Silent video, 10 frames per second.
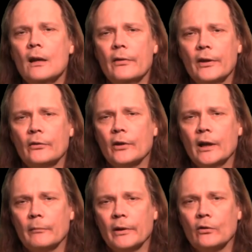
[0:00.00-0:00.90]
The other
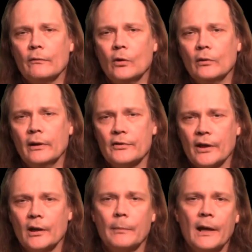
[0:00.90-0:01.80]
kind of microphone is
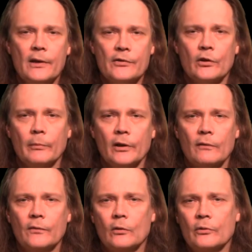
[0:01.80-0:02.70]
a capacitor
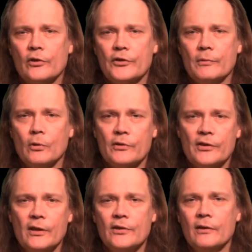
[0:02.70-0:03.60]
microphone, which has a more
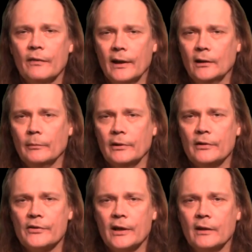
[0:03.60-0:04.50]
sensitive element
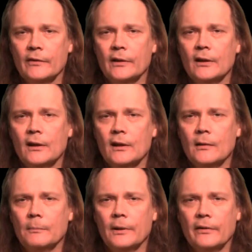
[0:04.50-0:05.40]
inside of it,
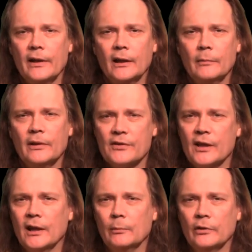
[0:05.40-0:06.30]
but the element is
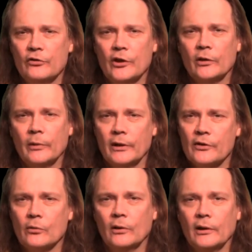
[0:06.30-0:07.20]
not able to generate
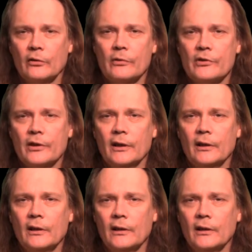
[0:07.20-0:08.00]
its own electricity.